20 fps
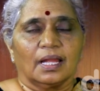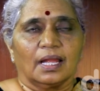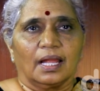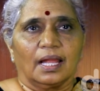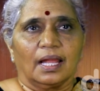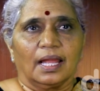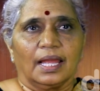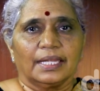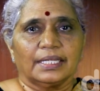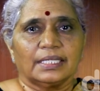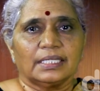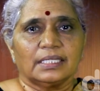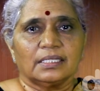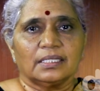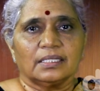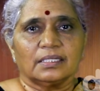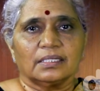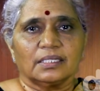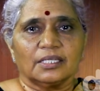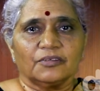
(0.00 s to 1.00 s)
and
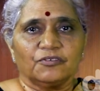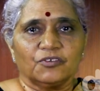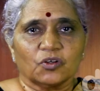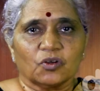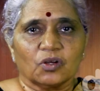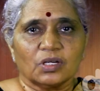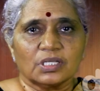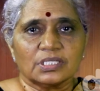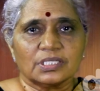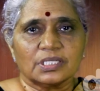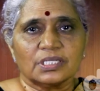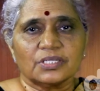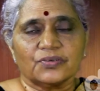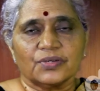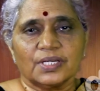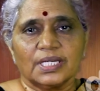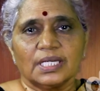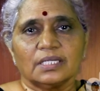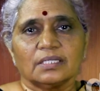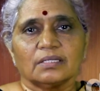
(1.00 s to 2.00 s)
if you
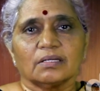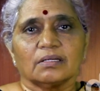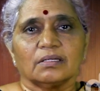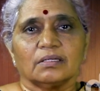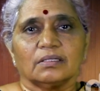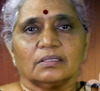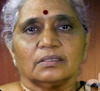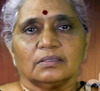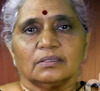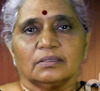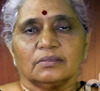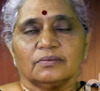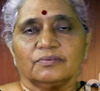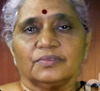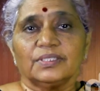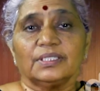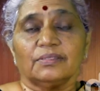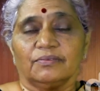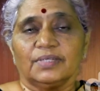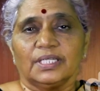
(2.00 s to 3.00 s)
concentrate,
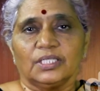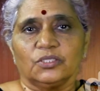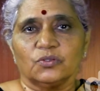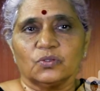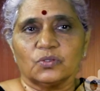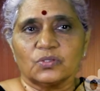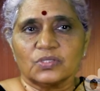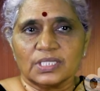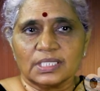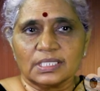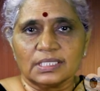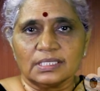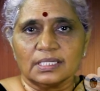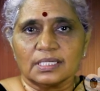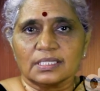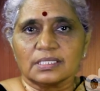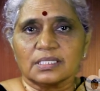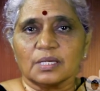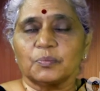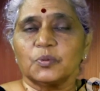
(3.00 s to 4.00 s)
when you sit near,
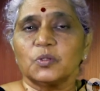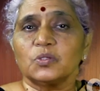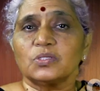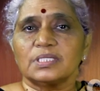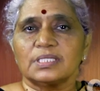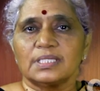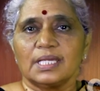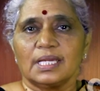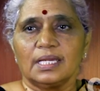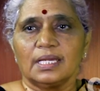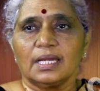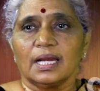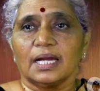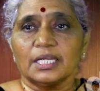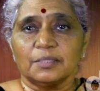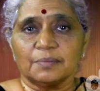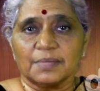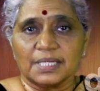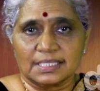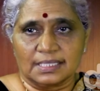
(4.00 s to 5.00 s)
suppose, say,
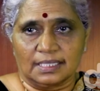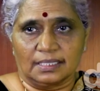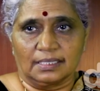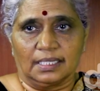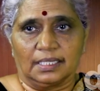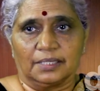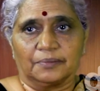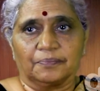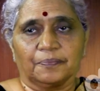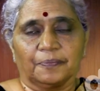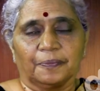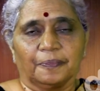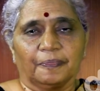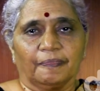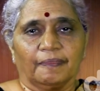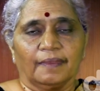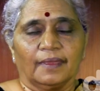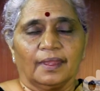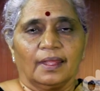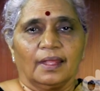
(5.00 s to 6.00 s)
Anima Siddhi,
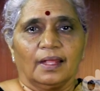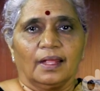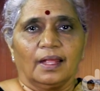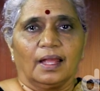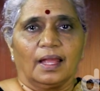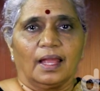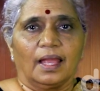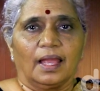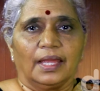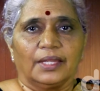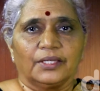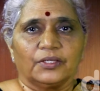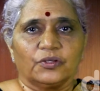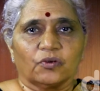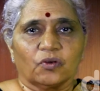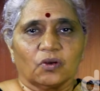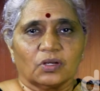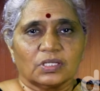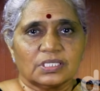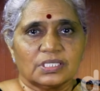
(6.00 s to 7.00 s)
and you
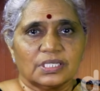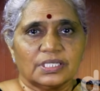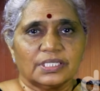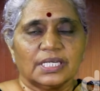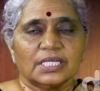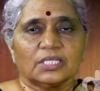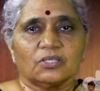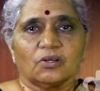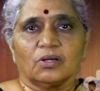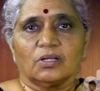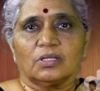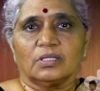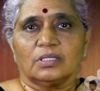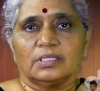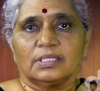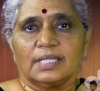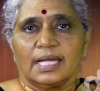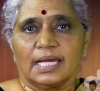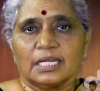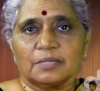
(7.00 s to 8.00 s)
concentrate on
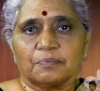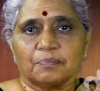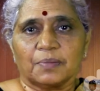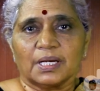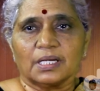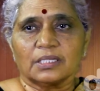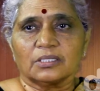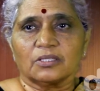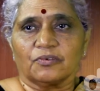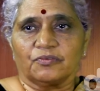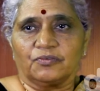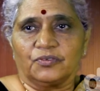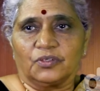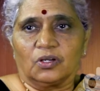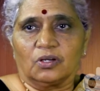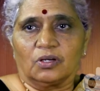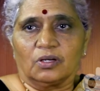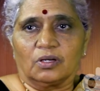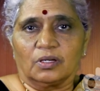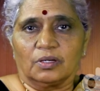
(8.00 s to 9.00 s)
that part of
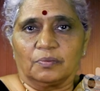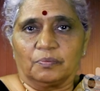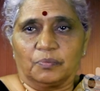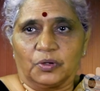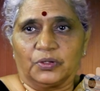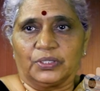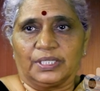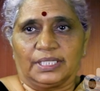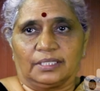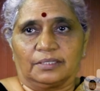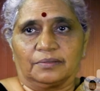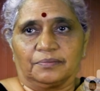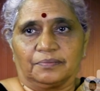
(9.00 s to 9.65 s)
your body